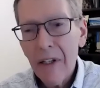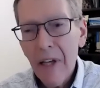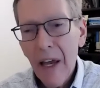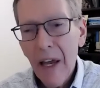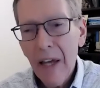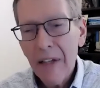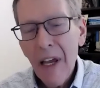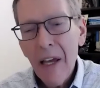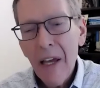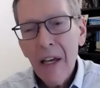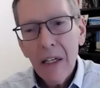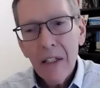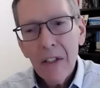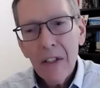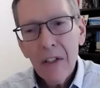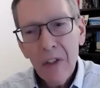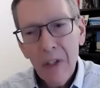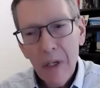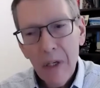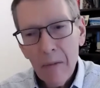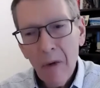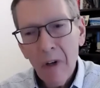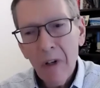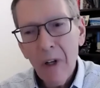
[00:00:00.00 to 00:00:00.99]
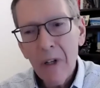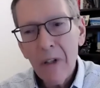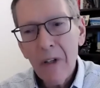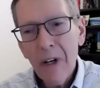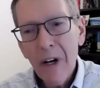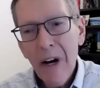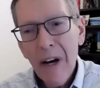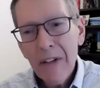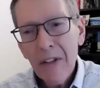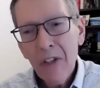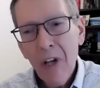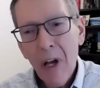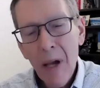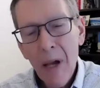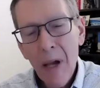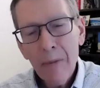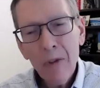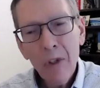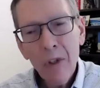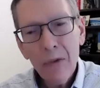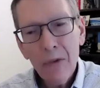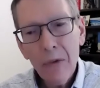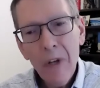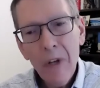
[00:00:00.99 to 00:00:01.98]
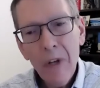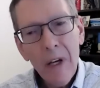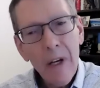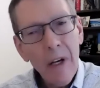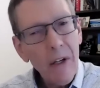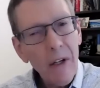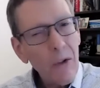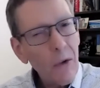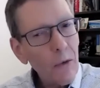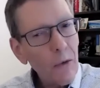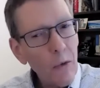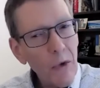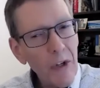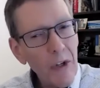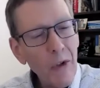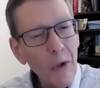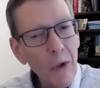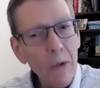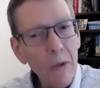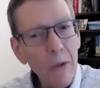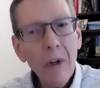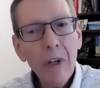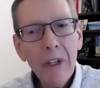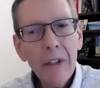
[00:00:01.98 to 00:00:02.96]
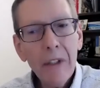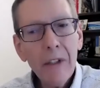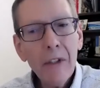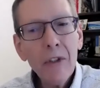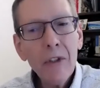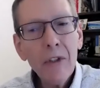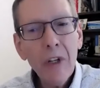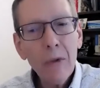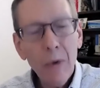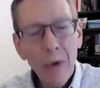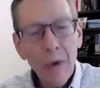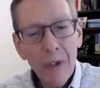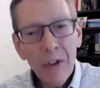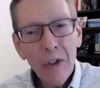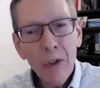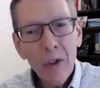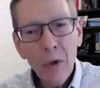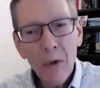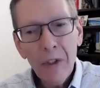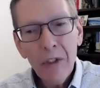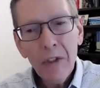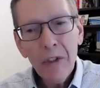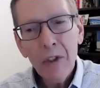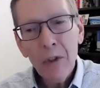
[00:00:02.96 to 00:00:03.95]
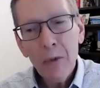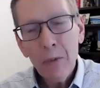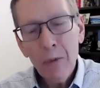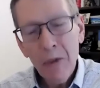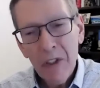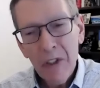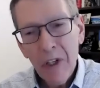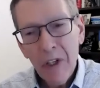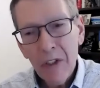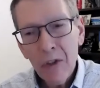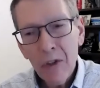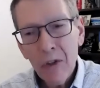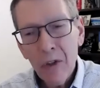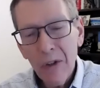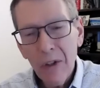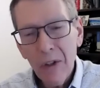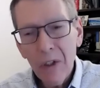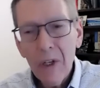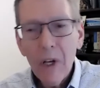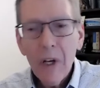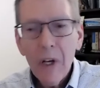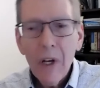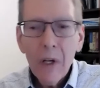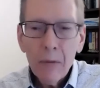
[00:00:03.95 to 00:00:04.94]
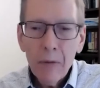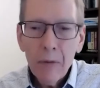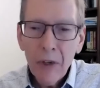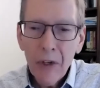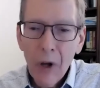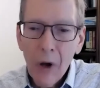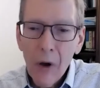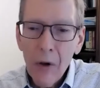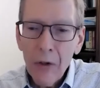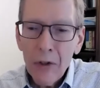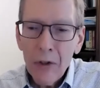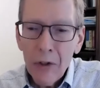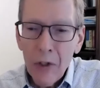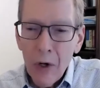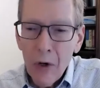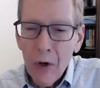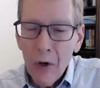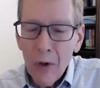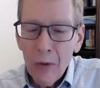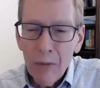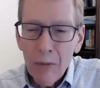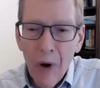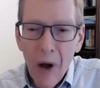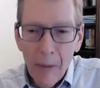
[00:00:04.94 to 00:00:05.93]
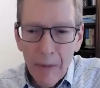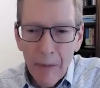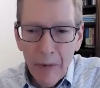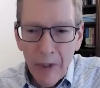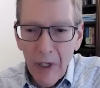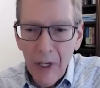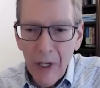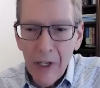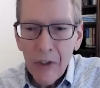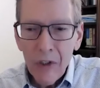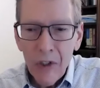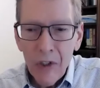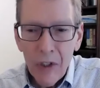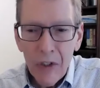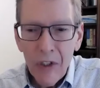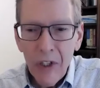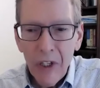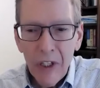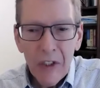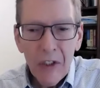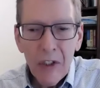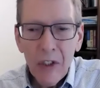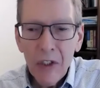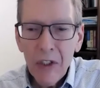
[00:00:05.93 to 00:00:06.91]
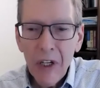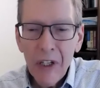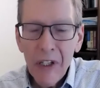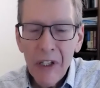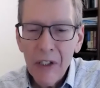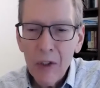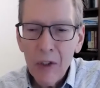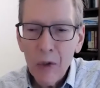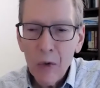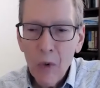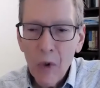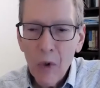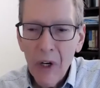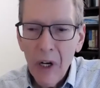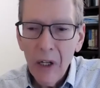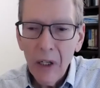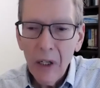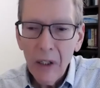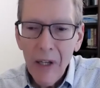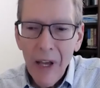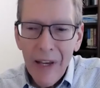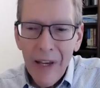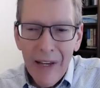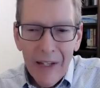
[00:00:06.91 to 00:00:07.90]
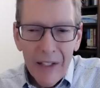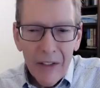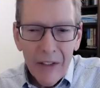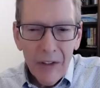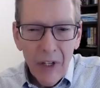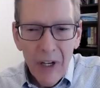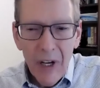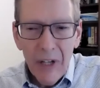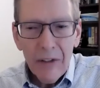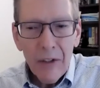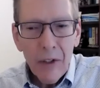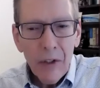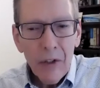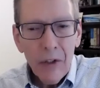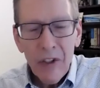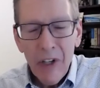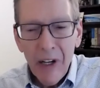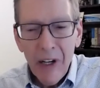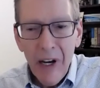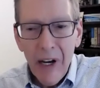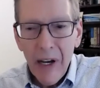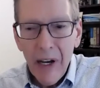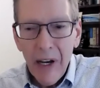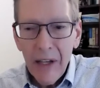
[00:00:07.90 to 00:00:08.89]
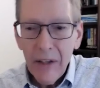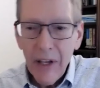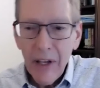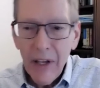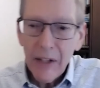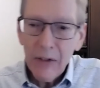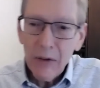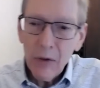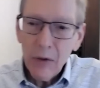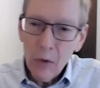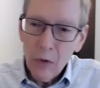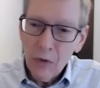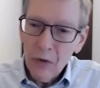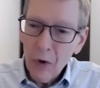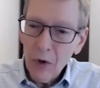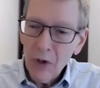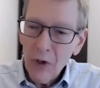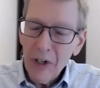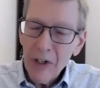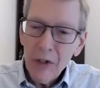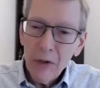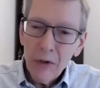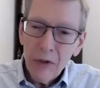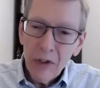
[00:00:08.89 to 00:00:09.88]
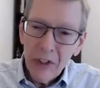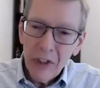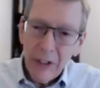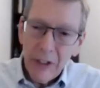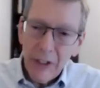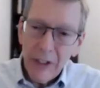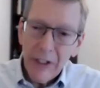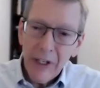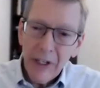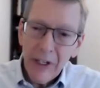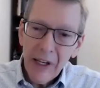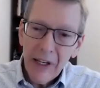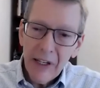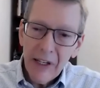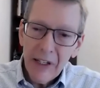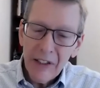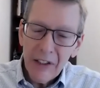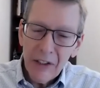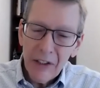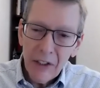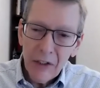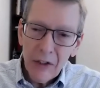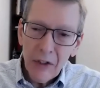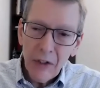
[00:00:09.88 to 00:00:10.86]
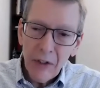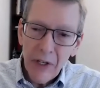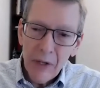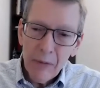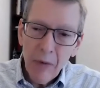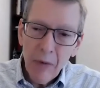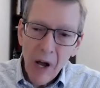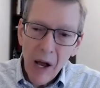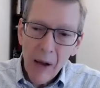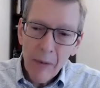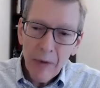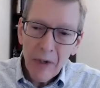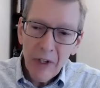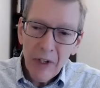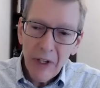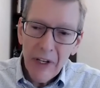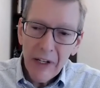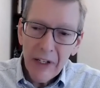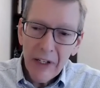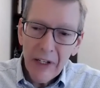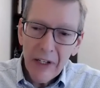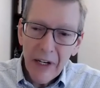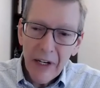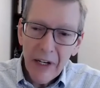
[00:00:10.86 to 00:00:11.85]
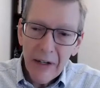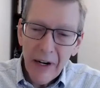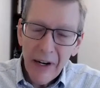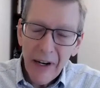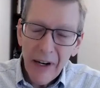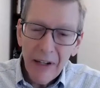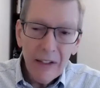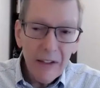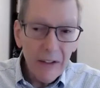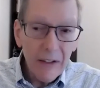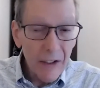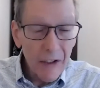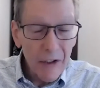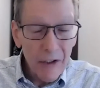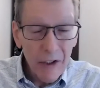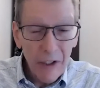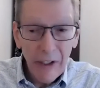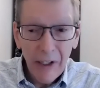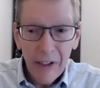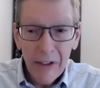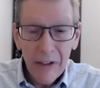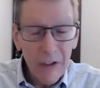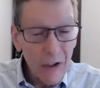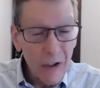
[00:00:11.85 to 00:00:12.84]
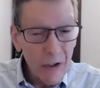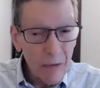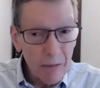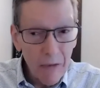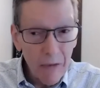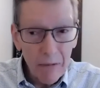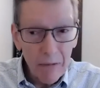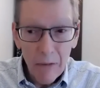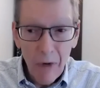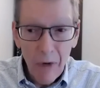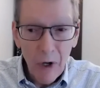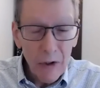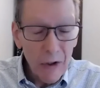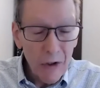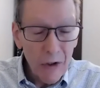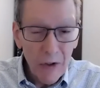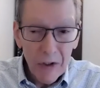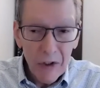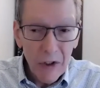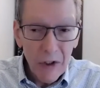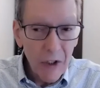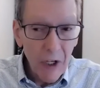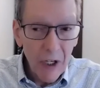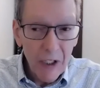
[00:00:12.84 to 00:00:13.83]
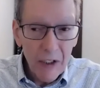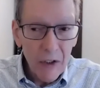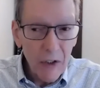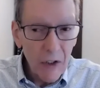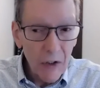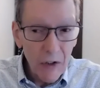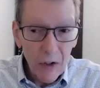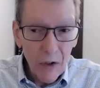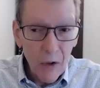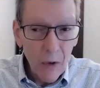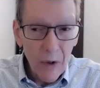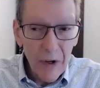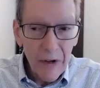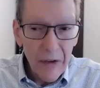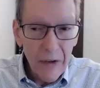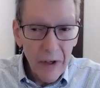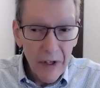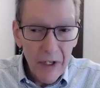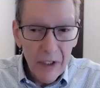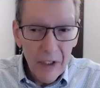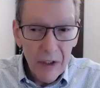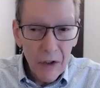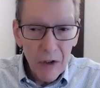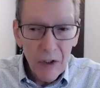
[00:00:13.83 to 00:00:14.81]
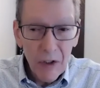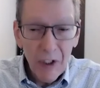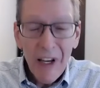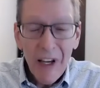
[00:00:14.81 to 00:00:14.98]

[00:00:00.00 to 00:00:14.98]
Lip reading: at similar types of renewable energy resources potential, but also population density as well, to understand that for a utility in a densely populated area, let's say it's most of the states in the Northeast,